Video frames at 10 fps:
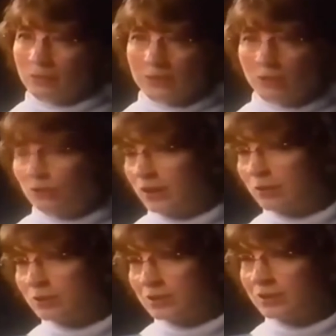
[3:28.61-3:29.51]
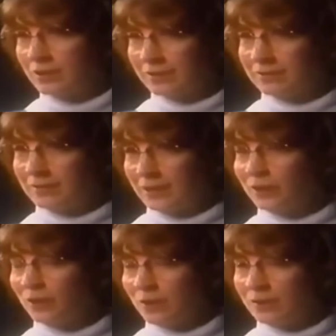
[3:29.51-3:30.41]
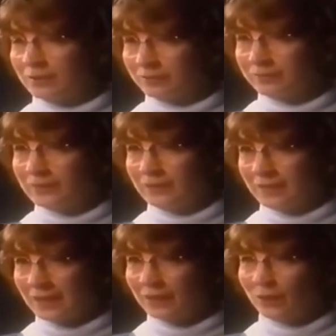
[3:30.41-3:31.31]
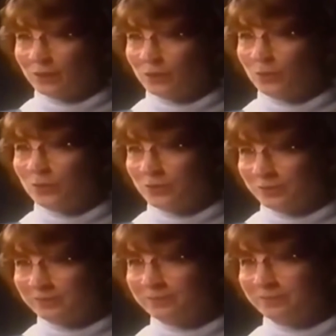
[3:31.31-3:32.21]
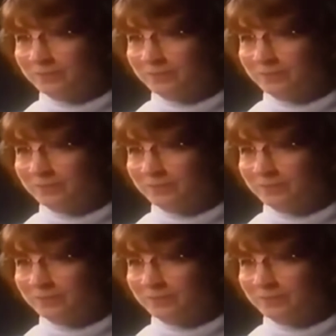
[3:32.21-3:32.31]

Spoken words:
And within 2 hours, he had gone. He had died on his horse.